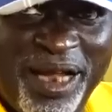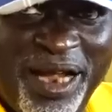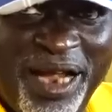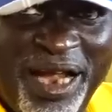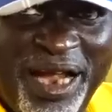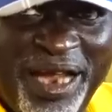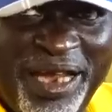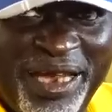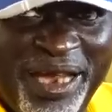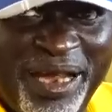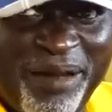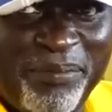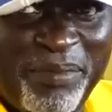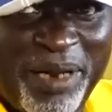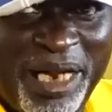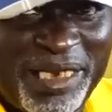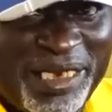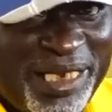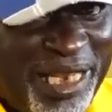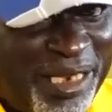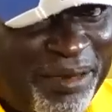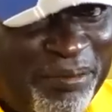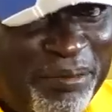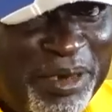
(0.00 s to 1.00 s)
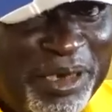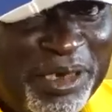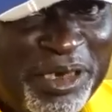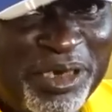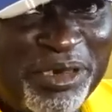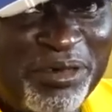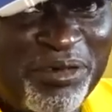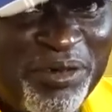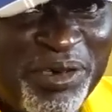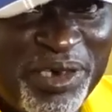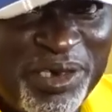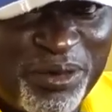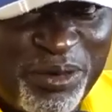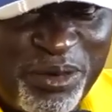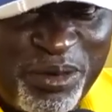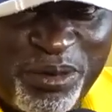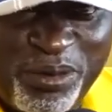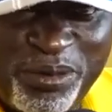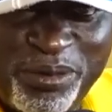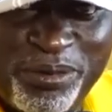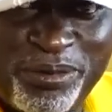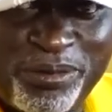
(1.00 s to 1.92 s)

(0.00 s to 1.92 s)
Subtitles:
I am an administrator.